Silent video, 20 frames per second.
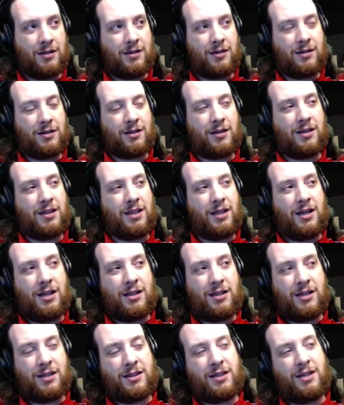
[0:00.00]
the other
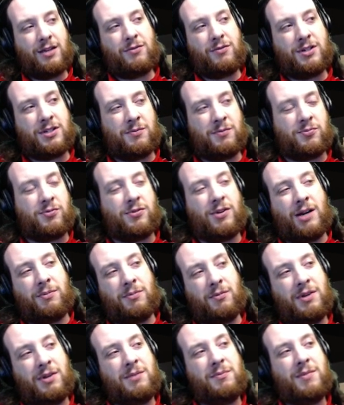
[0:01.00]
thing we should
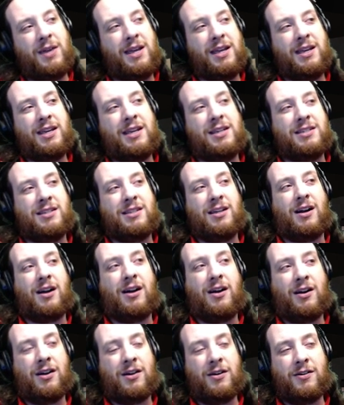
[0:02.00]
probably make is the
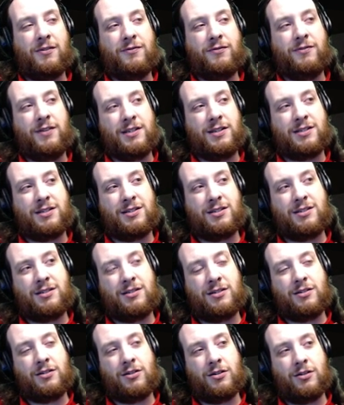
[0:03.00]

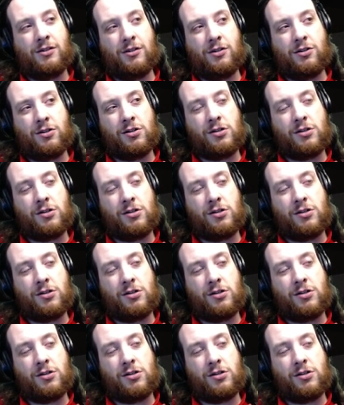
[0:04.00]
harvester.